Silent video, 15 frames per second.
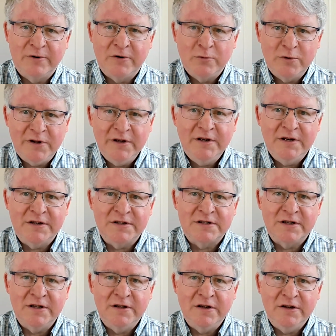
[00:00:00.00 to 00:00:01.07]
but it really
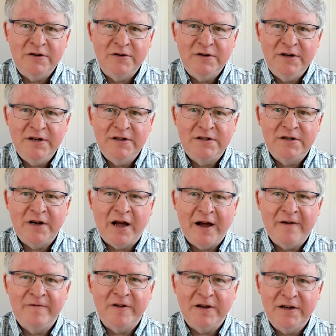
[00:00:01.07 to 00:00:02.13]
is, in that you need to
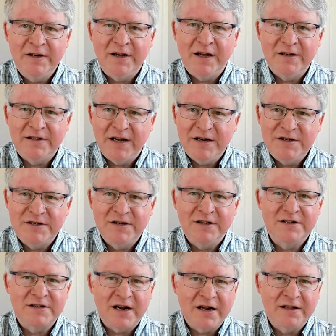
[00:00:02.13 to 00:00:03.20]
have the incantation
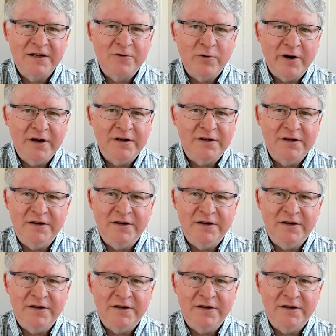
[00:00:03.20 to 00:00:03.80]
exactly right.